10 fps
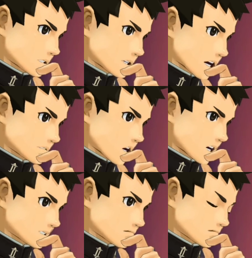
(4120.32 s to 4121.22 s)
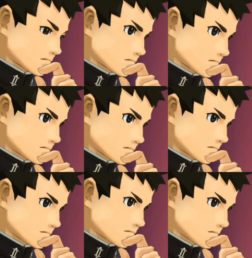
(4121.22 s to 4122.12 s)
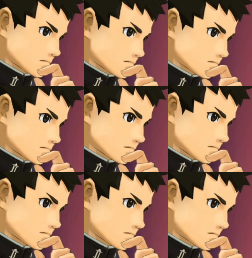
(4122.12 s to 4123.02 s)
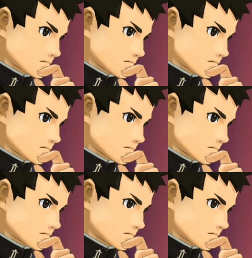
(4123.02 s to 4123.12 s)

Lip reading: hours post-procedure while anesthesia wears